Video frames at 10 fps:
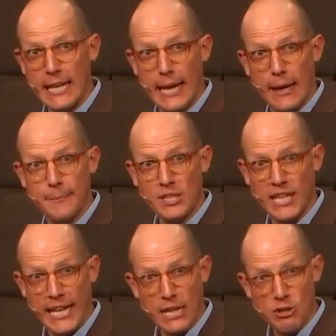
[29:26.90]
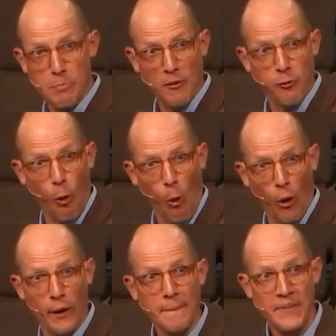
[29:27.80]
him teach
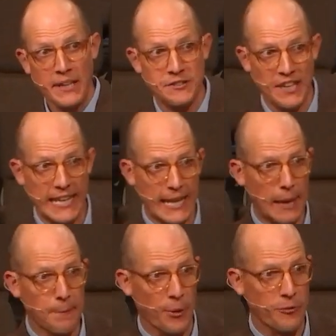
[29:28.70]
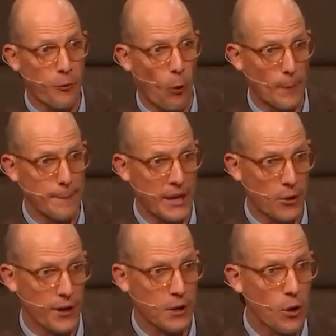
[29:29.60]
before, seen him perform
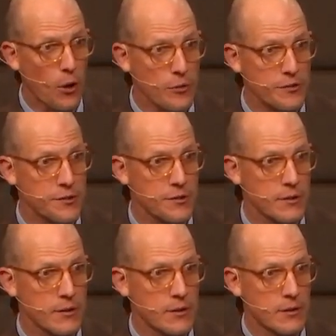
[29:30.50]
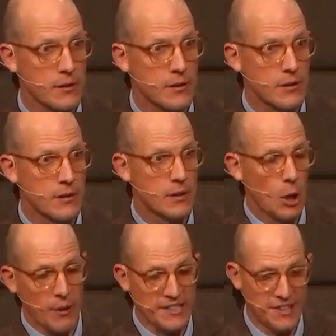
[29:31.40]
miracles.
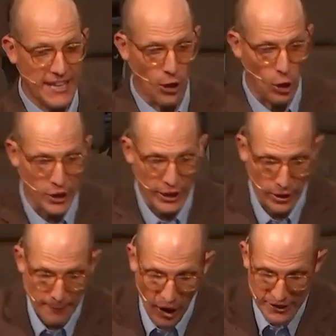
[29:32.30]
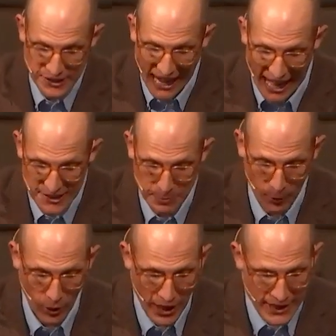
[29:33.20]
We'd seen earlier in Mark's
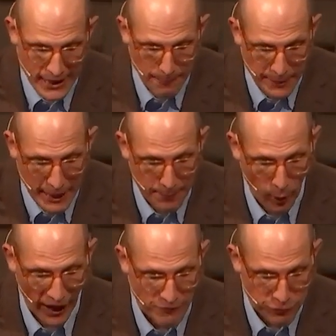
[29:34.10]
gospel that people had